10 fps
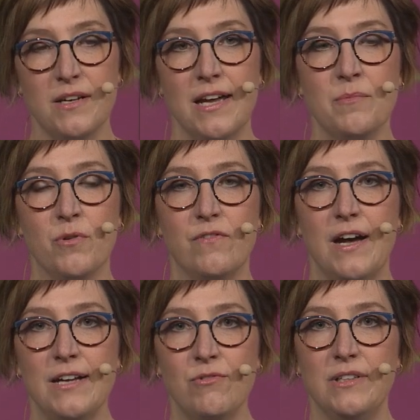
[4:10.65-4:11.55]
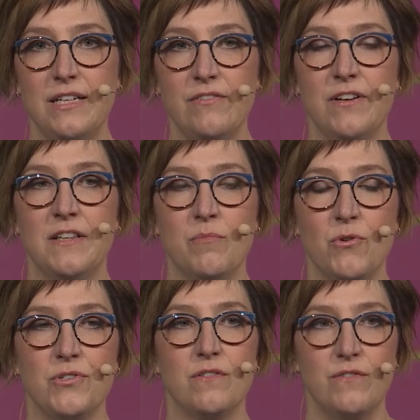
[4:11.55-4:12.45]
and provide relief in the
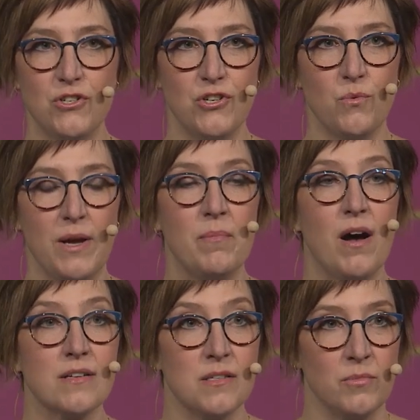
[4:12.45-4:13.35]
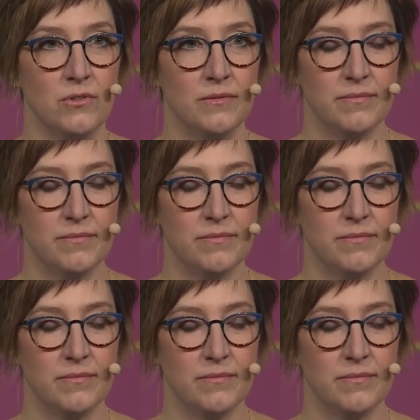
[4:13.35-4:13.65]
most efficient way possible.